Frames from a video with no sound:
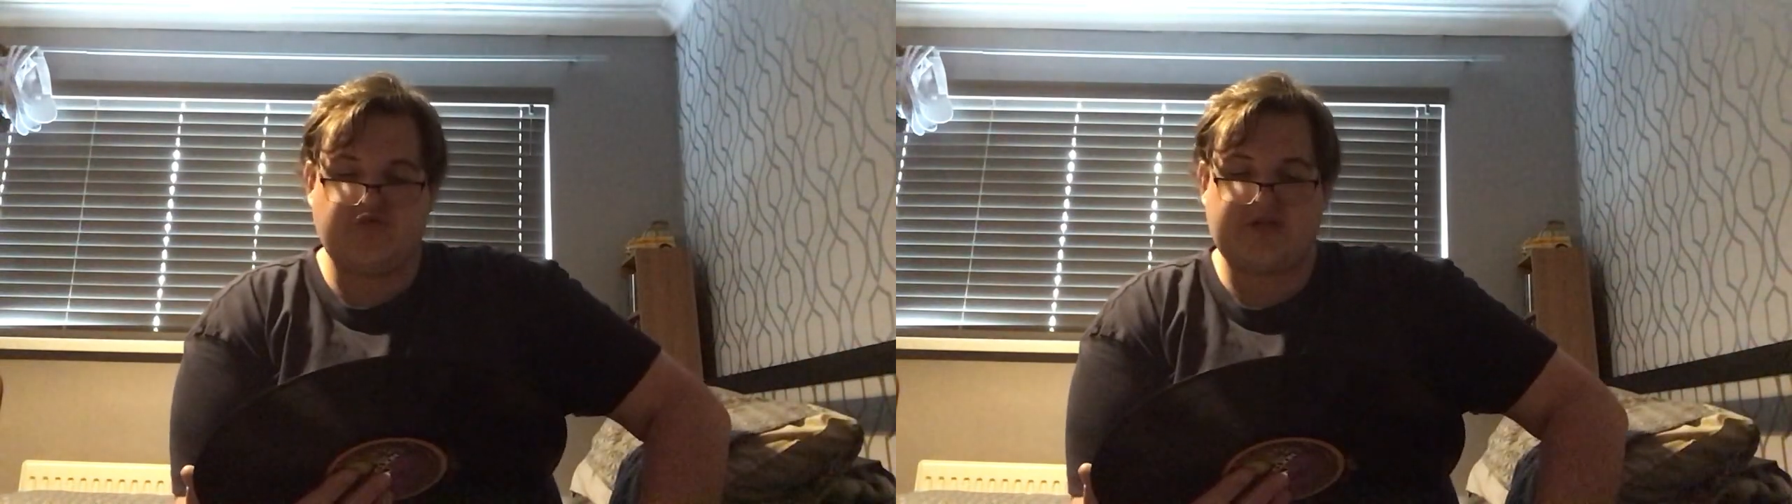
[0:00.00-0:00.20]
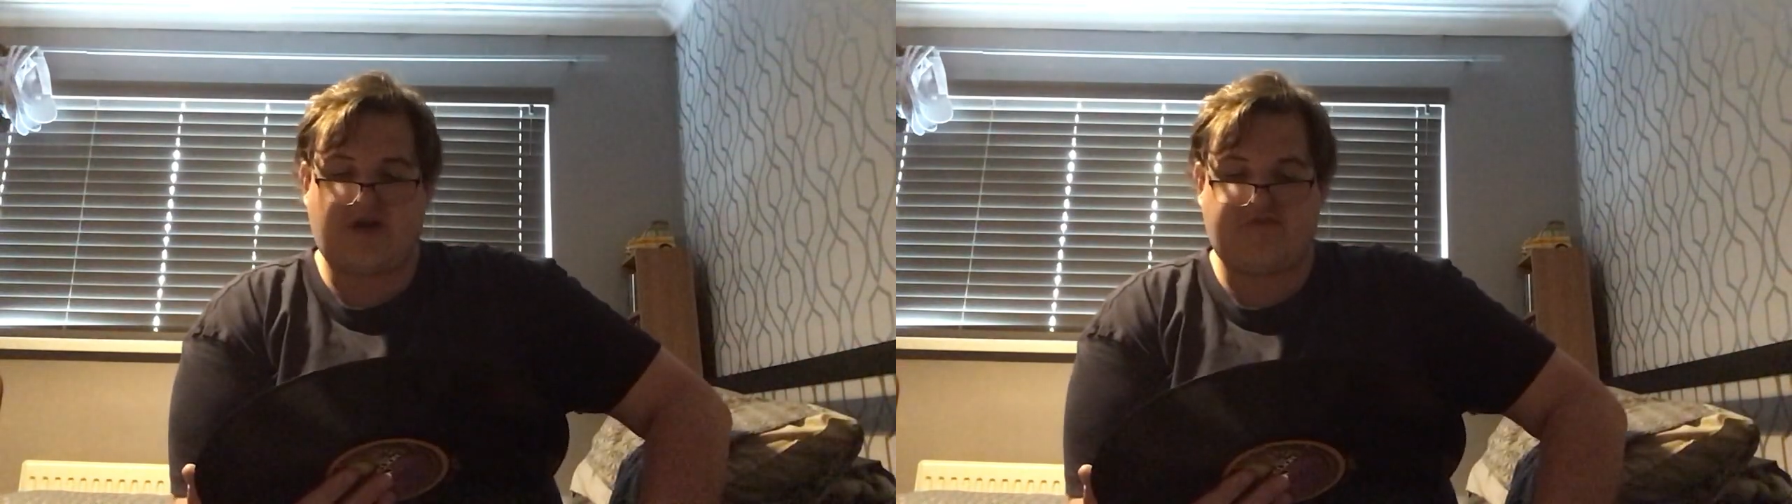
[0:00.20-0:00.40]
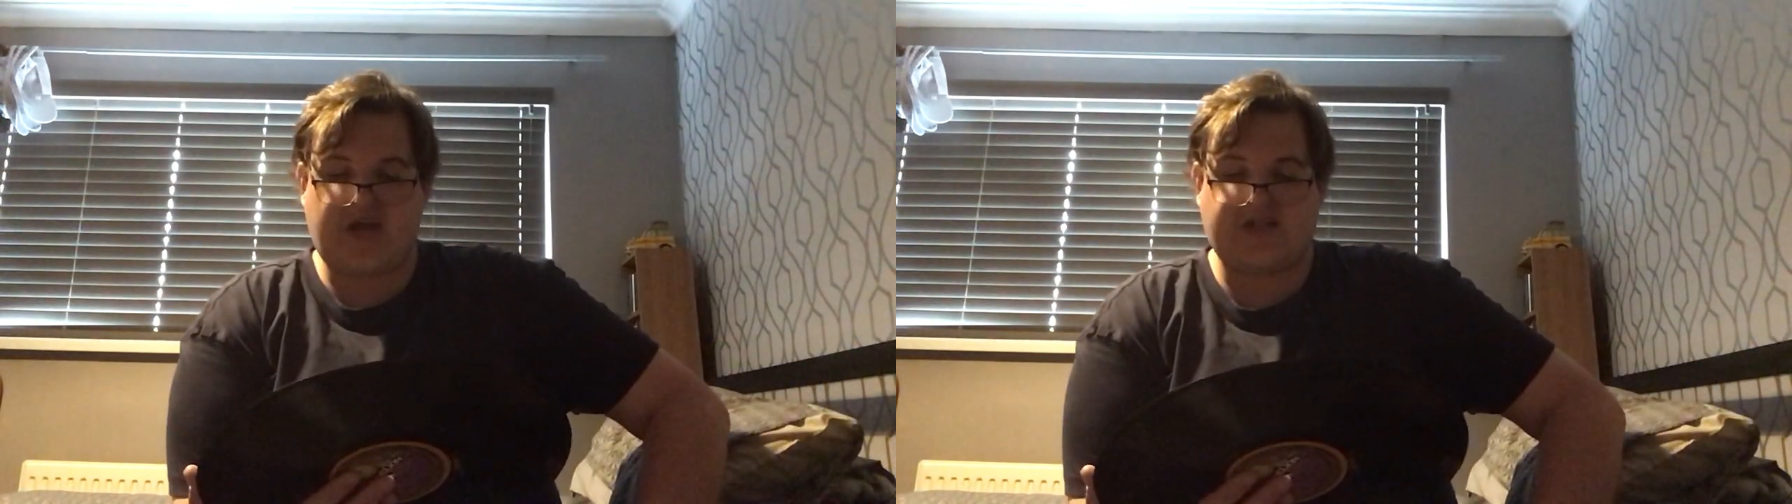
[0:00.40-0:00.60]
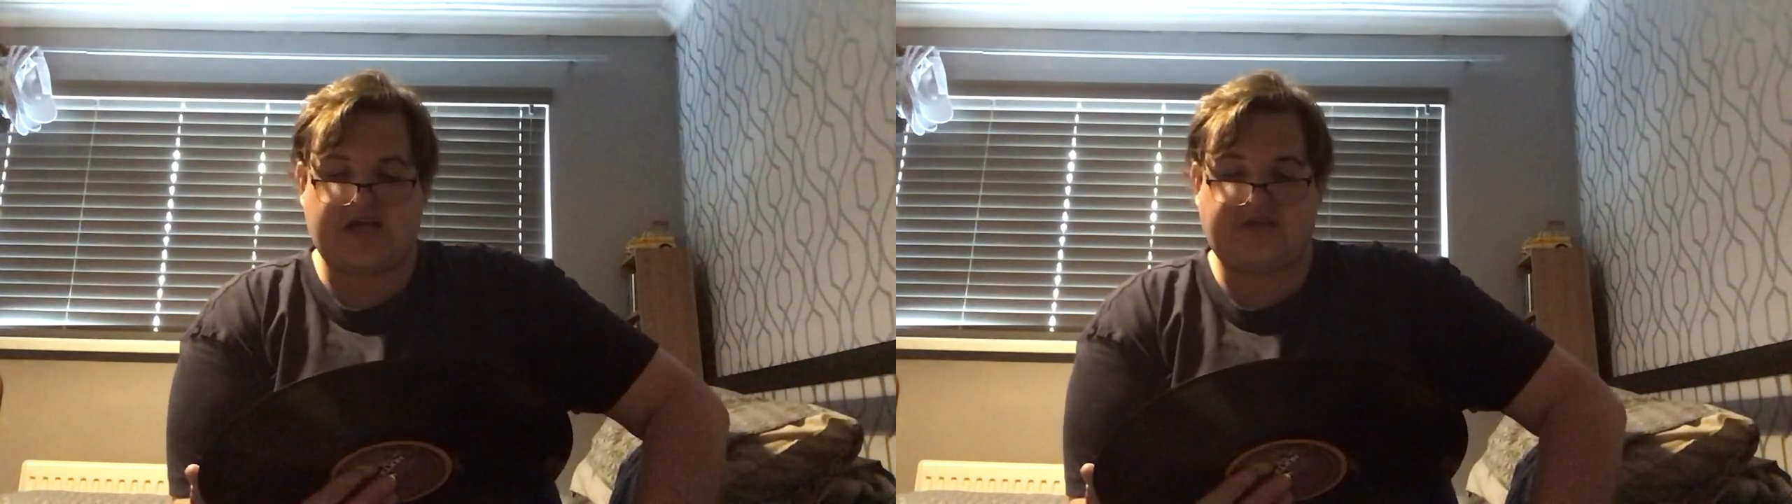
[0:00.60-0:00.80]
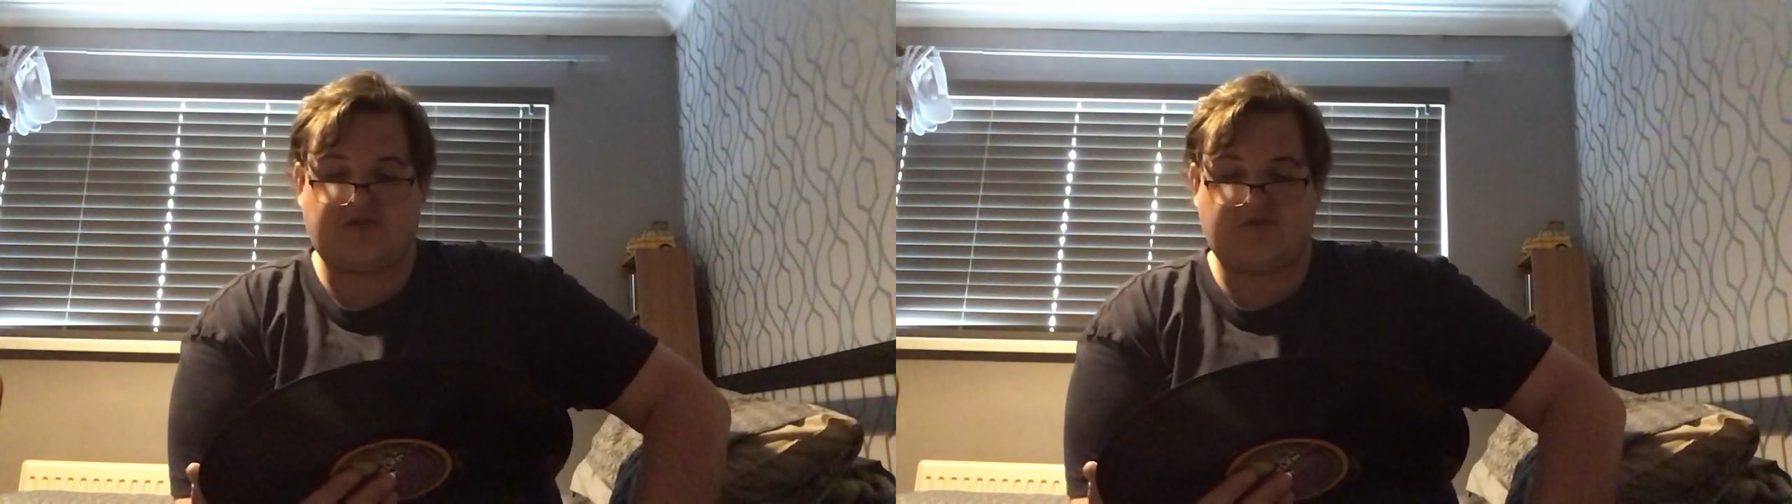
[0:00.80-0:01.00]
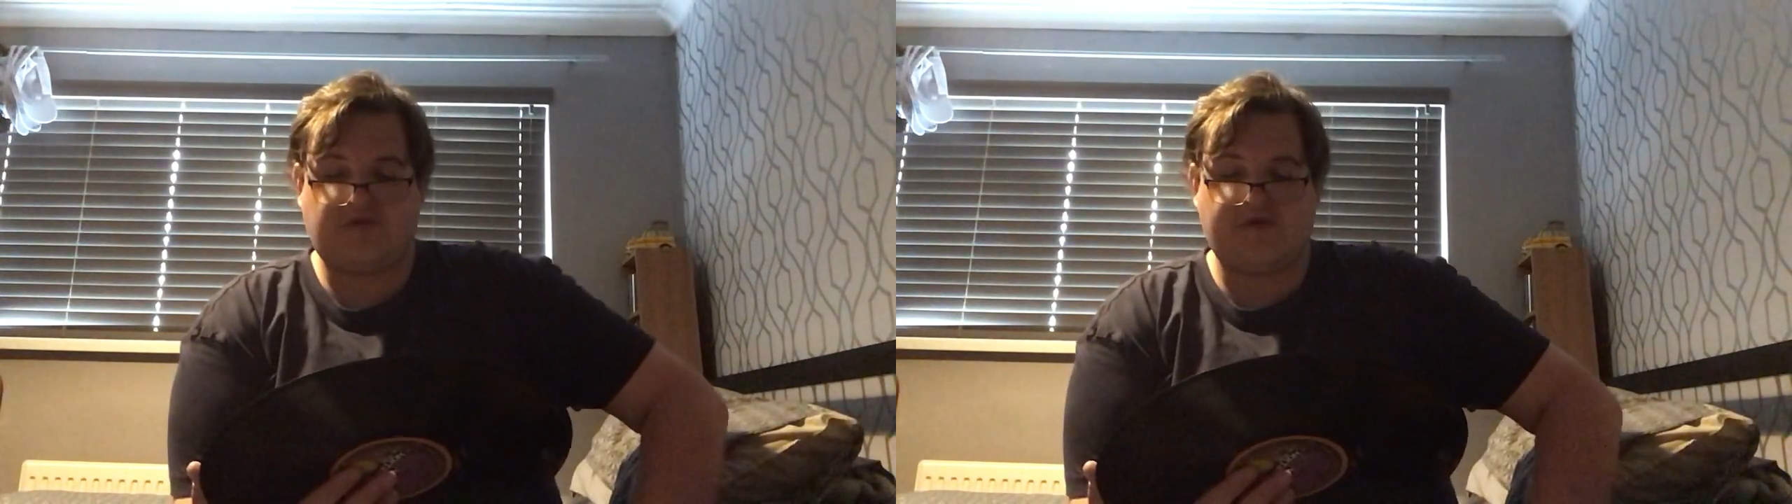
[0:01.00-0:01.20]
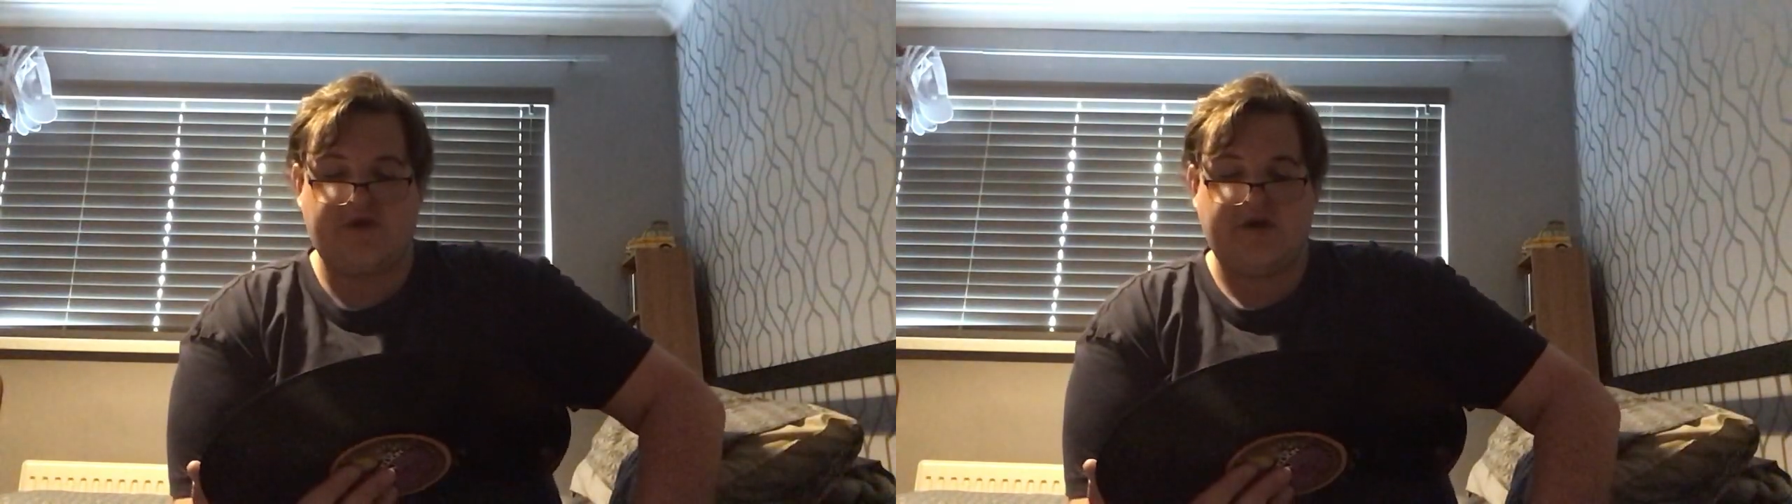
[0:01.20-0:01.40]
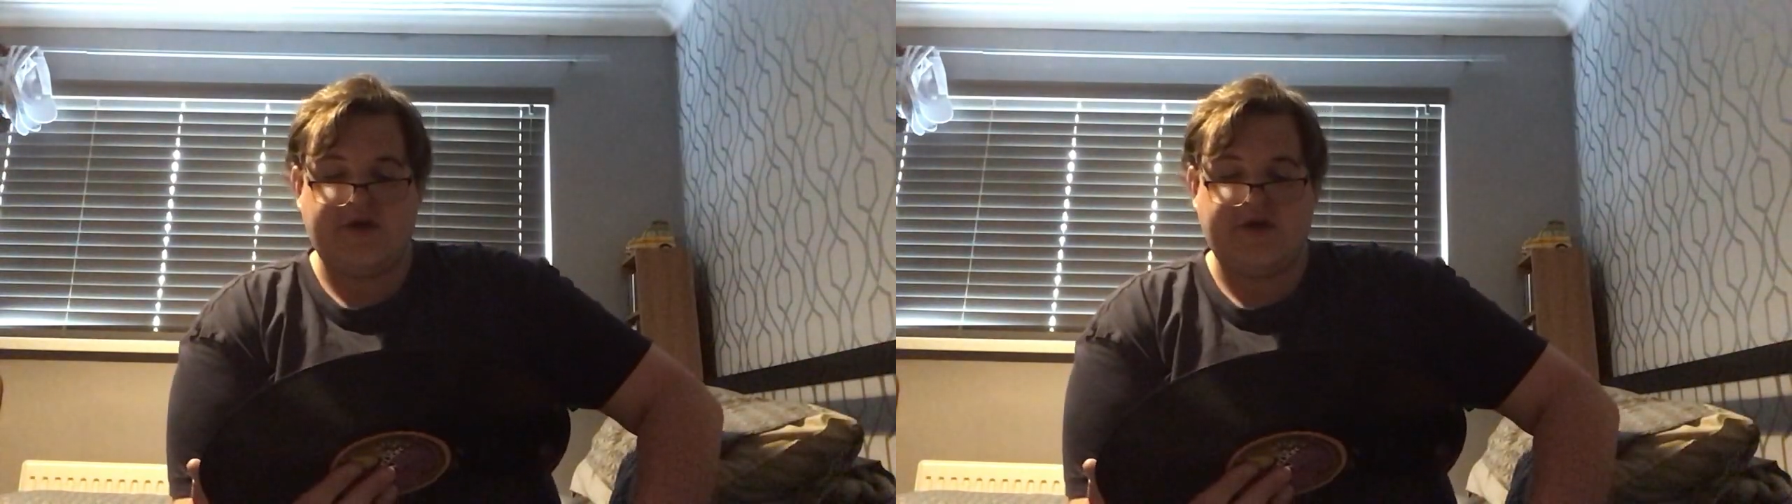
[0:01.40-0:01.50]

Enough, Yes I Do,